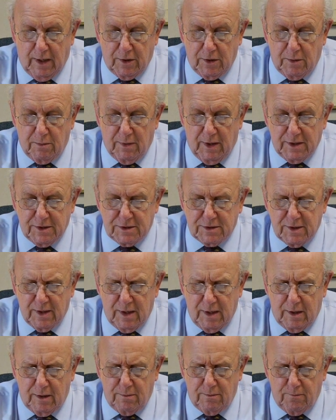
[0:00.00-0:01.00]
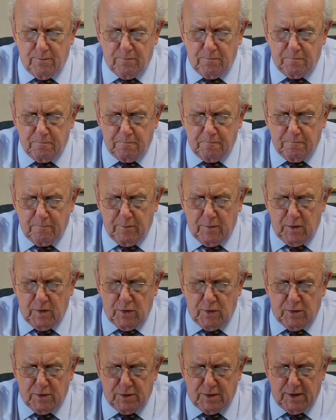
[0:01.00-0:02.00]
you might say
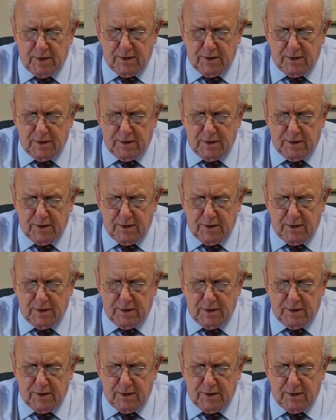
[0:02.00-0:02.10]
you